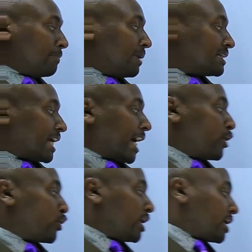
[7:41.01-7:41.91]
But
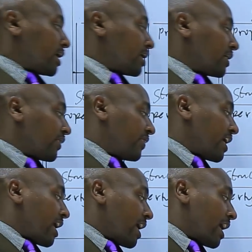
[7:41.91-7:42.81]
ionic,
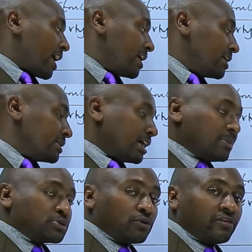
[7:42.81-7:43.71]
they are high in
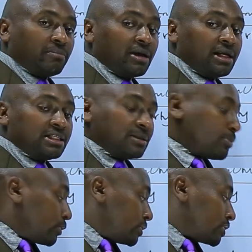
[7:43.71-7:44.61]
terms of the
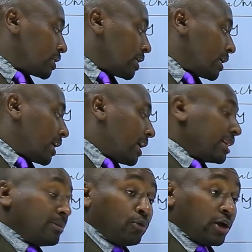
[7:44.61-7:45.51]
melting point
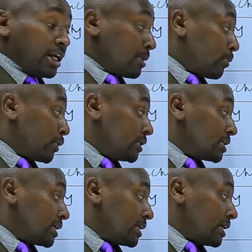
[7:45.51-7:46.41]
and the boiling
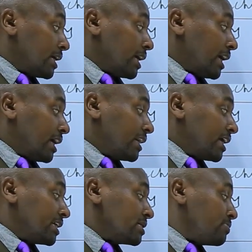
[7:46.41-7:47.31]
point, and
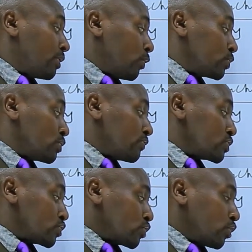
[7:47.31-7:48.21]
that is because of
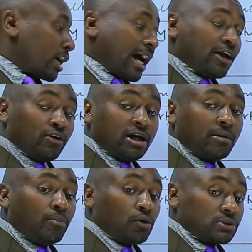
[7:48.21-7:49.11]
strong
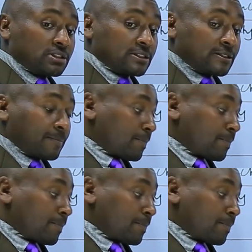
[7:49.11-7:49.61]
ionic bonds.